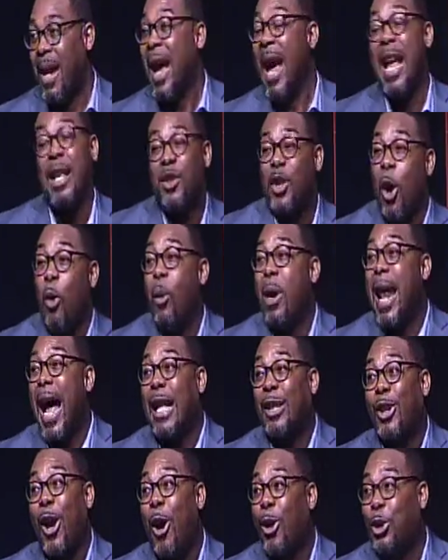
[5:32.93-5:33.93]
And so when I
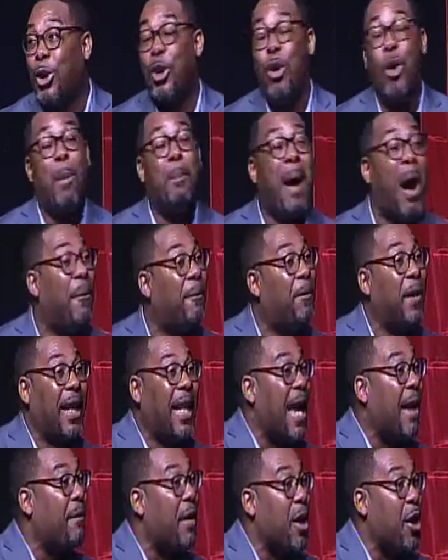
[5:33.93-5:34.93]
talk to you about
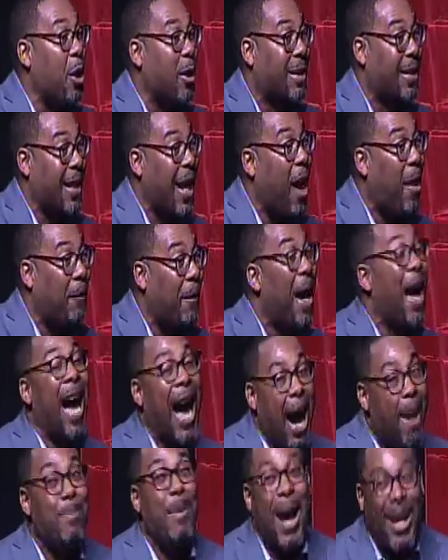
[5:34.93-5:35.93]
forgiving yourself,
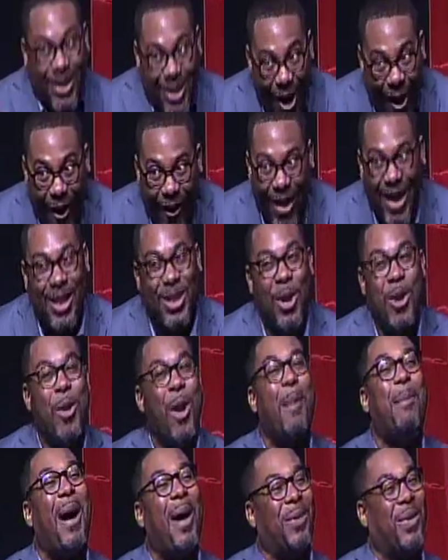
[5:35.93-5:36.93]
I'm not talking to you
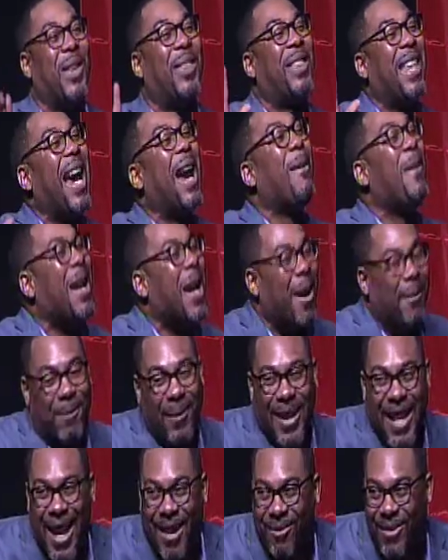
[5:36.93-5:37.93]
about the theory of
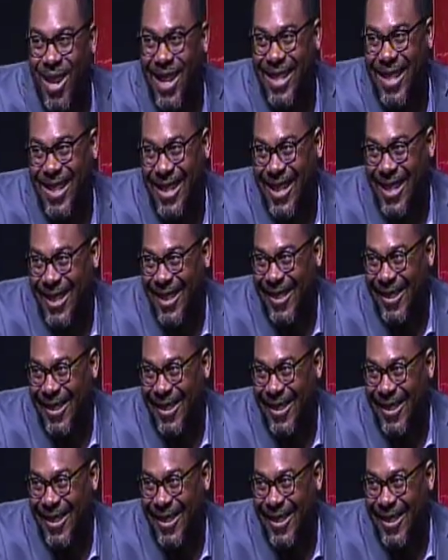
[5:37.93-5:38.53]
forgiveness.